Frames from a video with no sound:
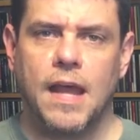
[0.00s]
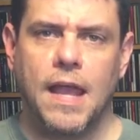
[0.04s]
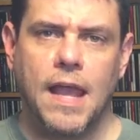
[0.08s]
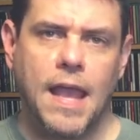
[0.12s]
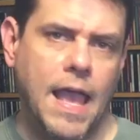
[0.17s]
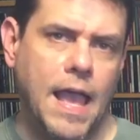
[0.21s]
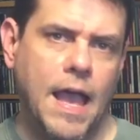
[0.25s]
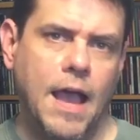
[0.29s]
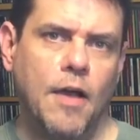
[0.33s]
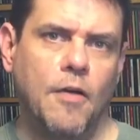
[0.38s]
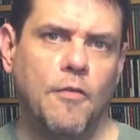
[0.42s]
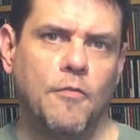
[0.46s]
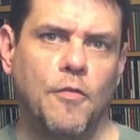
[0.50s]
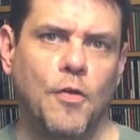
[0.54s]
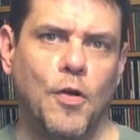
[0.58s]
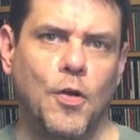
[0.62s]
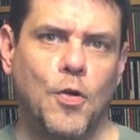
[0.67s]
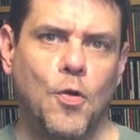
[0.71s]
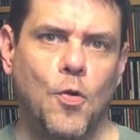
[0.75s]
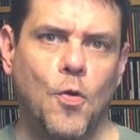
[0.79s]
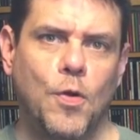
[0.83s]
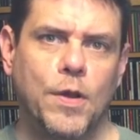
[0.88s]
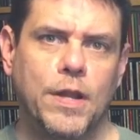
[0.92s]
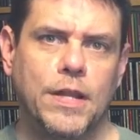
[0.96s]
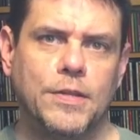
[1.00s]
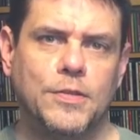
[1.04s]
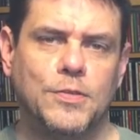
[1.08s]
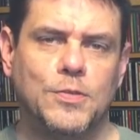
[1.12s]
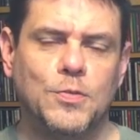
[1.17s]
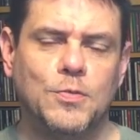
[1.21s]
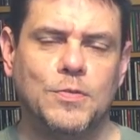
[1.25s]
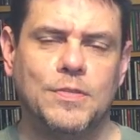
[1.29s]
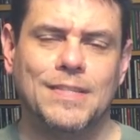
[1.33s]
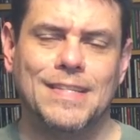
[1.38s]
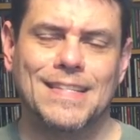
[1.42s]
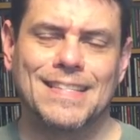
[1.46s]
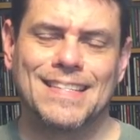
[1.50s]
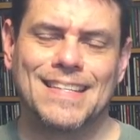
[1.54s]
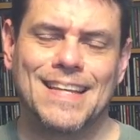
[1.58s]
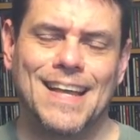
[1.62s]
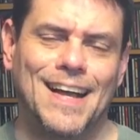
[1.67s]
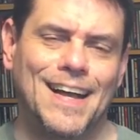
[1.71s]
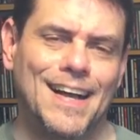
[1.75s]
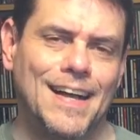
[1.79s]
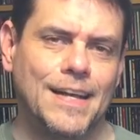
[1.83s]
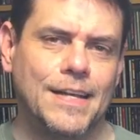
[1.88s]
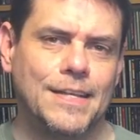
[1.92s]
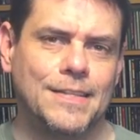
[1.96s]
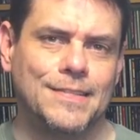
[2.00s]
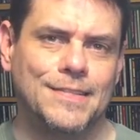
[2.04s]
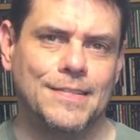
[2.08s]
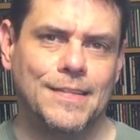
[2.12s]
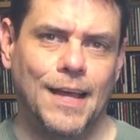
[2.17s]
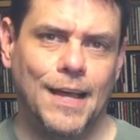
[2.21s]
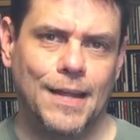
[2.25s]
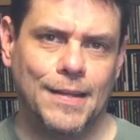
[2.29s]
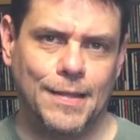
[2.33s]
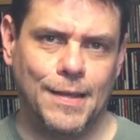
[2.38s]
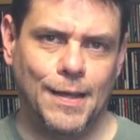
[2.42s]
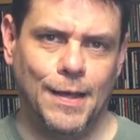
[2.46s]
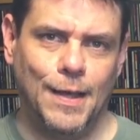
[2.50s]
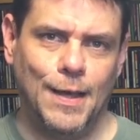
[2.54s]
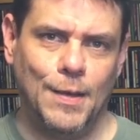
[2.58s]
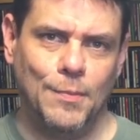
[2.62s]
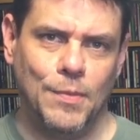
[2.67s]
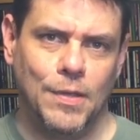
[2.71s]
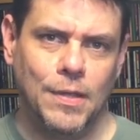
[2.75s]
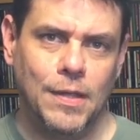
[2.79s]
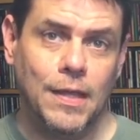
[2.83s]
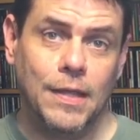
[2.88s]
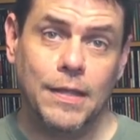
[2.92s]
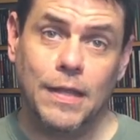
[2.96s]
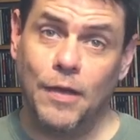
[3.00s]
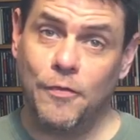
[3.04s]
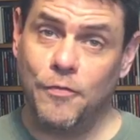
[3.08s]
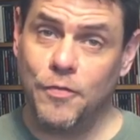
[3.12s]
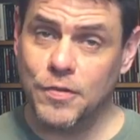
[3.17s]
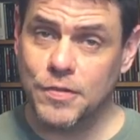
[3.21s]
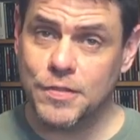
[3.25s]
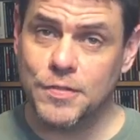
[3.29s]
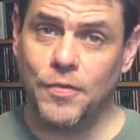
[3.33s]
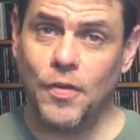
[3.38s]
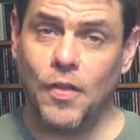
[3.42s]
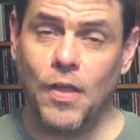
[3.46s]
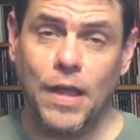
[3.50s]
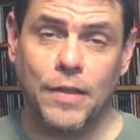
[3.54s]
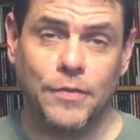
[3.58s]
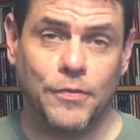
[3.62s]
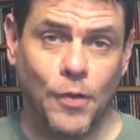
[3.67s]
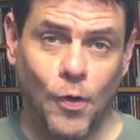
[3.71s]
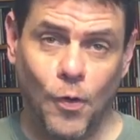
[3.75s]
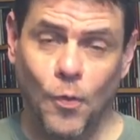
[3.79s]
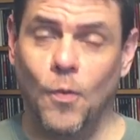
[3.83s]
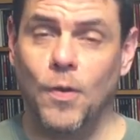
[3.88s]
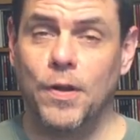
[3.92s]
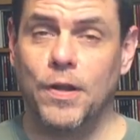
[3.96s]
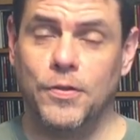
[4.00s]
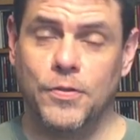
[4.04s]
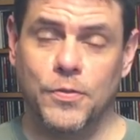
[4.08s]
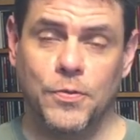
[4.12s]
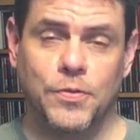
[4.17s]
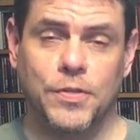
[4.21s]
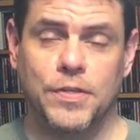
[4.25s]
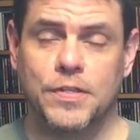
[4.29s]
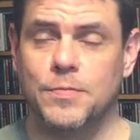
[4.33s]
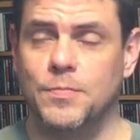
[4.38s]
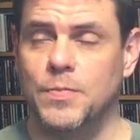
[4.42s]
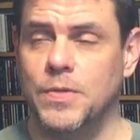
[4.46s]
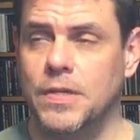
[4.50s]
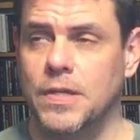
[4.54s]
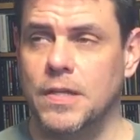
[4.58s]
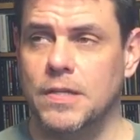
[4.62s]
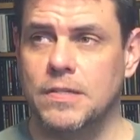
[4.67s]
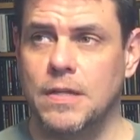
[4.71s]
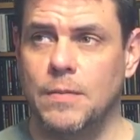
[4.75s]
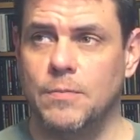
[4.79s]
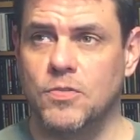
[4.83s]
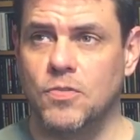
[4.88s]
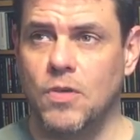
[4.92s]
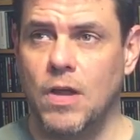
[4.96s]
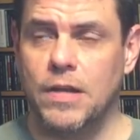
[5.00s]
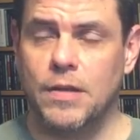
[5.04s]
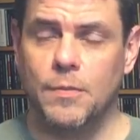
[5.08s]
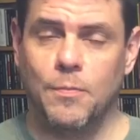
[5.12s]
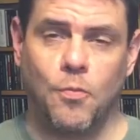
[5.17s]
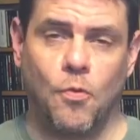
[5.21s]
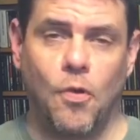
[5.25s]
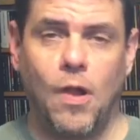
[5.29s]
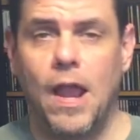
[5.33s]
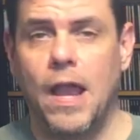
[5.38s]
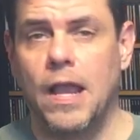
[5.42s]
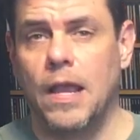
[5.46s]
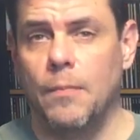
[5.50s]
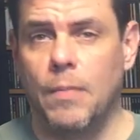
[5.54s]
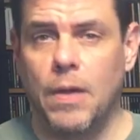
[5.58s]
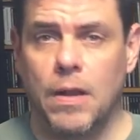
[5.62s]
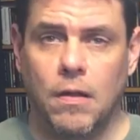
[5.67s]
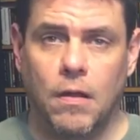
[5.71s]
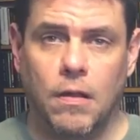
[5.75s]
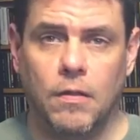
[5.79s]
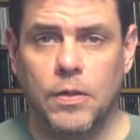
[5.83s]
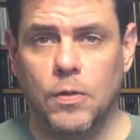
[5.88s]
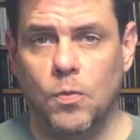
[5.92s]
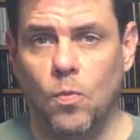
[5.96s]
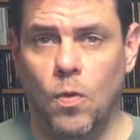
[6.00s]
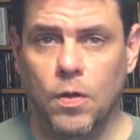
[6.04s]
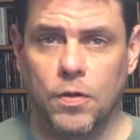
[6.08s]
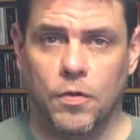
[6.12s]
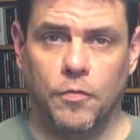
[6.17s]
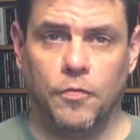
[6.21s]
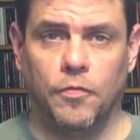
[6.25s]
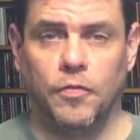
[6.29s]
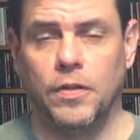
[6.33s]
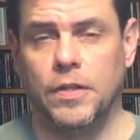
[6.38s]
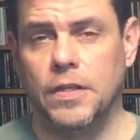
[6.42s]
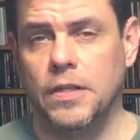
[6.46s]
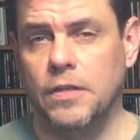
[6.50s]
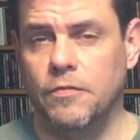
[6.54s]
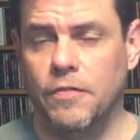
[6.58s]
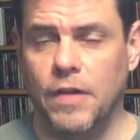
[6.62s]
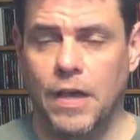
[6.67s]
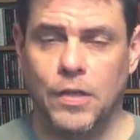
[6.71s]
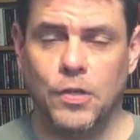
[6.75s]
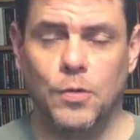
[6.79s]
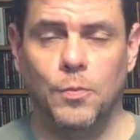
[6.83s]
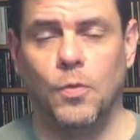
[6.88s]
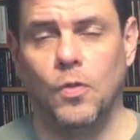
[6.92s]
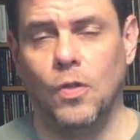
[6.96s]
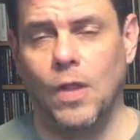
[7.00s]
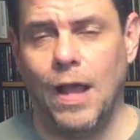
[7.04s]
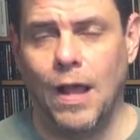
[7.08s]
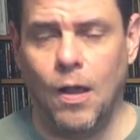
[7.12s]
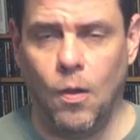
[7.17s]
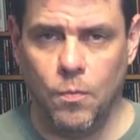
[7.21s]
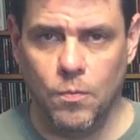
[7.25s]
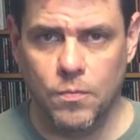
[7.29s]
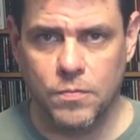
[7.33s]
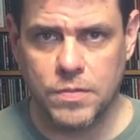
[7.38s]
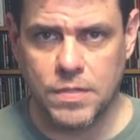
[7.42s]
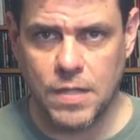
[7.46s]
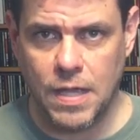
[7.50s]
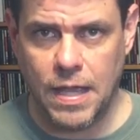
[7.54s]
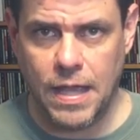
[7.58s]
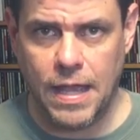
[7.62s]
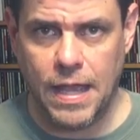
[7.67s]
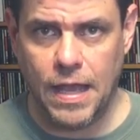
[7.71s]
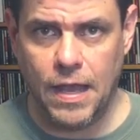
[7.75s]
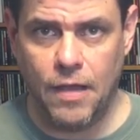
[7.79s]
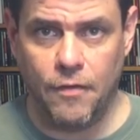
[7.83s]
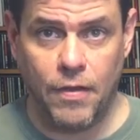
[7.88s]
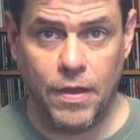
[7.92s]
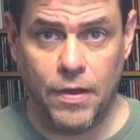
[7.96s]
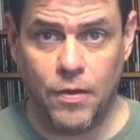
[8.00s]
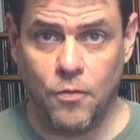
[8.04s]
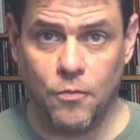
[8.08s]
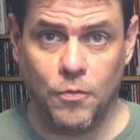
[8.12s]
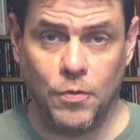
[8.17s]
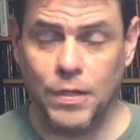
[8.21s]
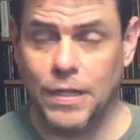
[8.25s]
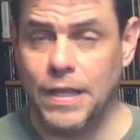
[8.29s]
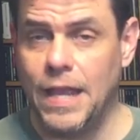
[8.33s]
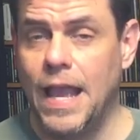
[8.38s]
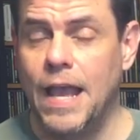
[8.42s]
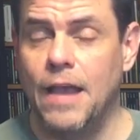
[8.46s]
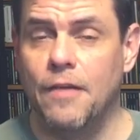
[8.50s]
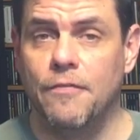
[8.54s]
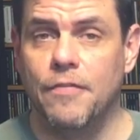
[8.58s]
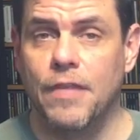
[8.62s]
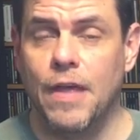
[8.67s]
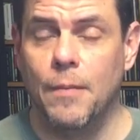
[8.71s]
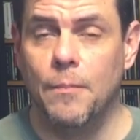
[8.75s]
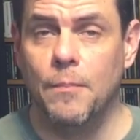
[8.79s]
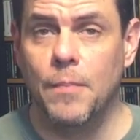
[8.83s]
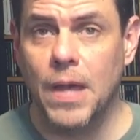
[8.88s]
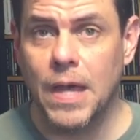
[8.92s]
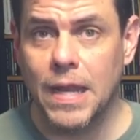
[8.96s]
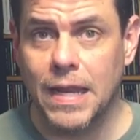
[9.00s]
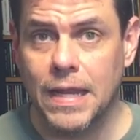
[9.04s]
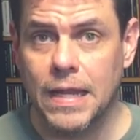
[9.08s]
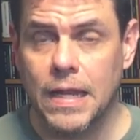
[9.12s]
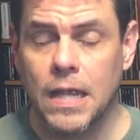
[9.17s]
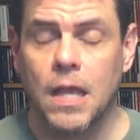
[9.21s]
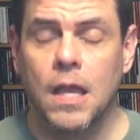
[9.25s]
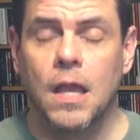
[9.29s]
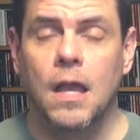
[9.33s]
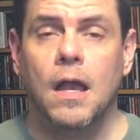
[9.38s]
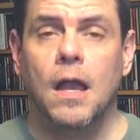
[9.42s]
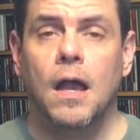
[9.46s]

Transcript: that I have according to Discogs.com. Now, first of all, I don't want to do this because I'm trying to brag about all the wonderfully valuable albums I have. I don't really have that many.